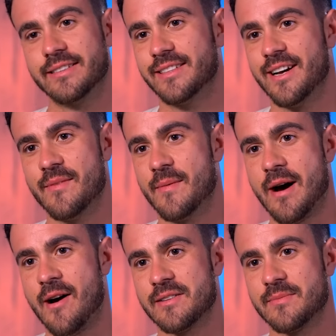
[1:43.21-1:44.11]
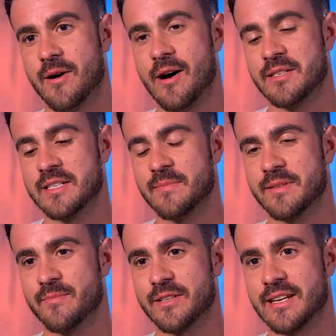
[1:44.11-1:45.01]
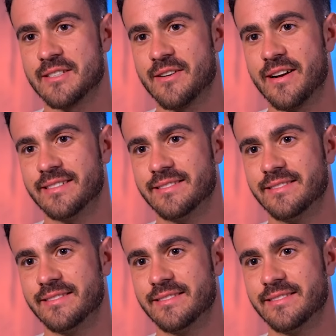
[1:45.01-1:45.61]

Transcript: You know what I mean? My heart says my date tonight.